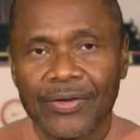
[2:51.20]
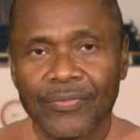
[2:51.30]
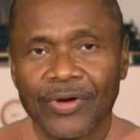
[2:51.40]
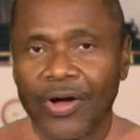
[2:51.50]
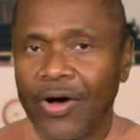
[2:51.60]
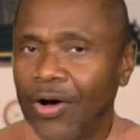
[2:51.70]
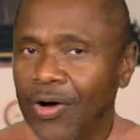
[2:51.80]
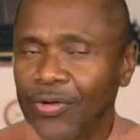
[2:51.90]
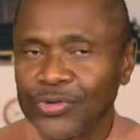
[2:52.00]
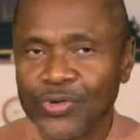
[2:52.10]
With
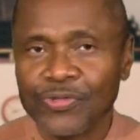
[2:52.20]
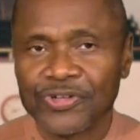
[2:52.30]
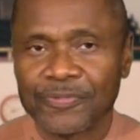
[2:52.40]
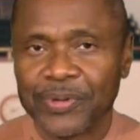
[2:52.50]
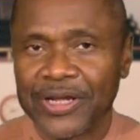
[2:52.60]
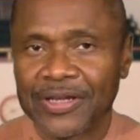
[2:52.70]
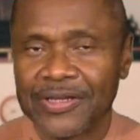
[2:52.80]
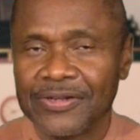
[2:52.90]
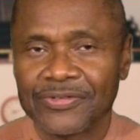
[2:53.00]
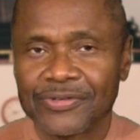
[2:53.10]
all due respect,
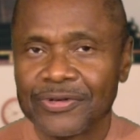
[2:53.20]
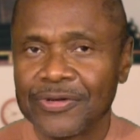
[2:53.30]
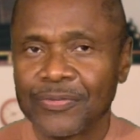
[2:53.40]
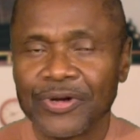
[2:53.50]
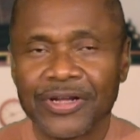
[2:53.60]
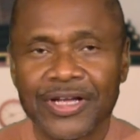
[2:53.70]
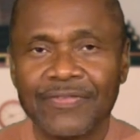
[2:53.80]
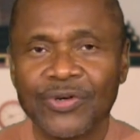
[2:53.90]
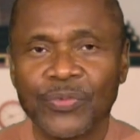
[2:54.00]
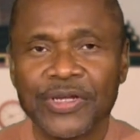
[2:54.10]
he deserved
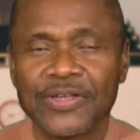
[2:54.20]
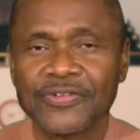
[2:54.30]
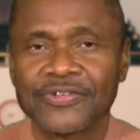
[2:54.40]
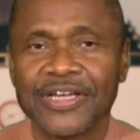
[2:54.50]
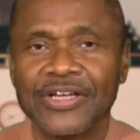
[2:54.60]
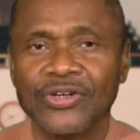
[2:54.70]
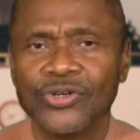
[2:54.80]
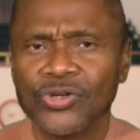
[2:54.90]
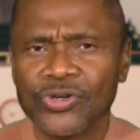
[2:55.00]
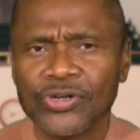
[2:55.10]
whatever we can say
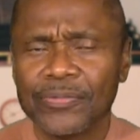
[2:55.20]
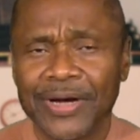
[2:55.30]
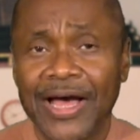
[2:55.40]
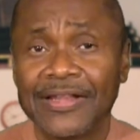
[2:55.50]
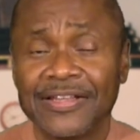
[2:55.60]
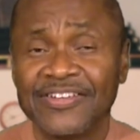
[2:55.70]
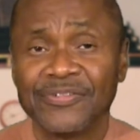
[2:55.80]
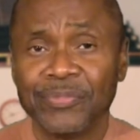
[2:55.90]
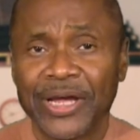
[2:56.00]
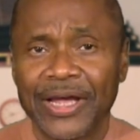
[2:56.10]
good about
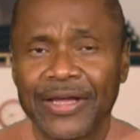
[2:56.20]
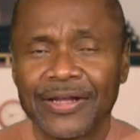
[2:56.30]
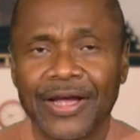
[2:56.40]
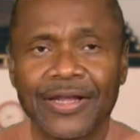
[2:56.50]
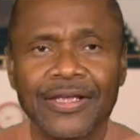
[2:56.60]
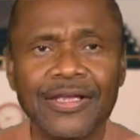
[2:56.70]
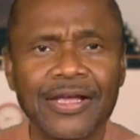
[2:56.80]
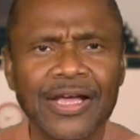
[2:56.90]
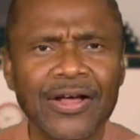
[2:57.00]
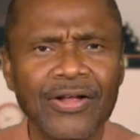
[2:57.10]
this man, and he
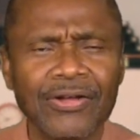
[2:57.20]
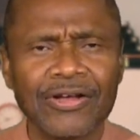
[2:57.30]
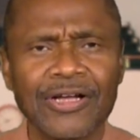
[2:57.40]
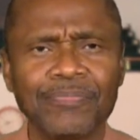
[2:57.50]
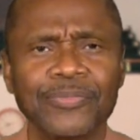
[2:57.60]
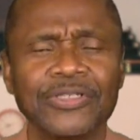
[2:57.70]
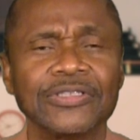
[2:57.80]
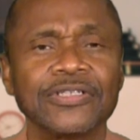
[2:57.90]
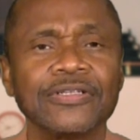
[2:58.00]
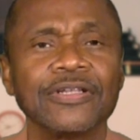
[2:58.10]
held up
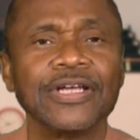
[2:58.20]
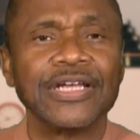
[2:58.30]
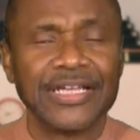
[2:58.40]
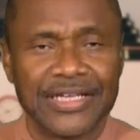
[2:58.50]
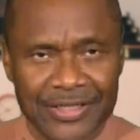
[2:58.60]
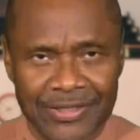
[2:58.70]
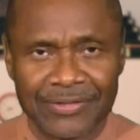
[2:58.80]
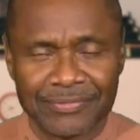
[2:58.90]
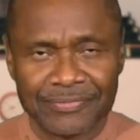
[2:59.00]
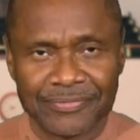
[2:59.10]
until the end.
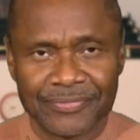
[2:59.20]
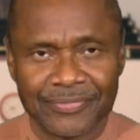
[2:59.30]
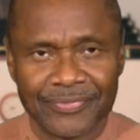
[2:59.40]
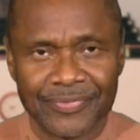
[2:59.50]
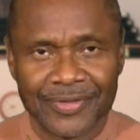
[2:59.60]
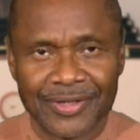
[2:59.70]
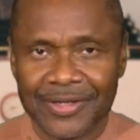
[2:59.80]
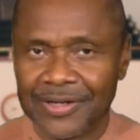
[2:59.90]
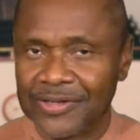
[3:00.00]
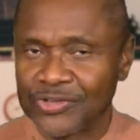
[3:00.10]

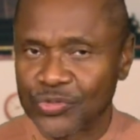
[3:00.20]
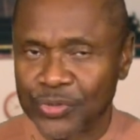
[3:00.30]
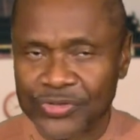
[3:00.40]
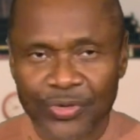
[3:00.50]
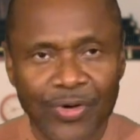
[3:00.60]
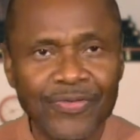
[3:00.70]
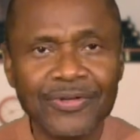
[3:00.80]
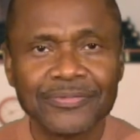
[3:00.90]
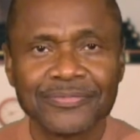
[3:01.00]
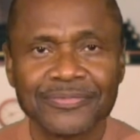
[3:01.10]
He didn't switch
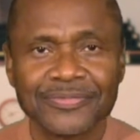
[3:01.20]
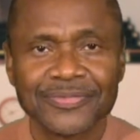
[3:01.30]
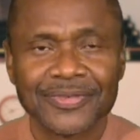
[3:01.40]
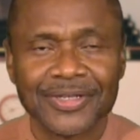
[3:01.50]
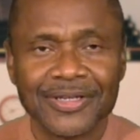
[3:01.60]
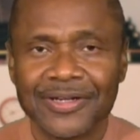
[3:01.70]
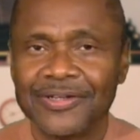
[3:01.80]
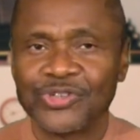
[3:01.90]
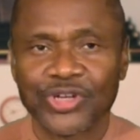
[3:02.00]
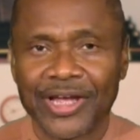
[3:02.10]
over. He
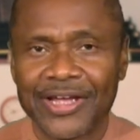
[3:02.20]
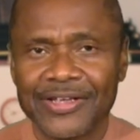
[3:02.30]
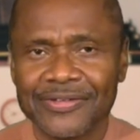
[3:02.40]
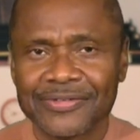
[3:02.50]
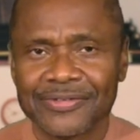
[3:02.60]
didn't change.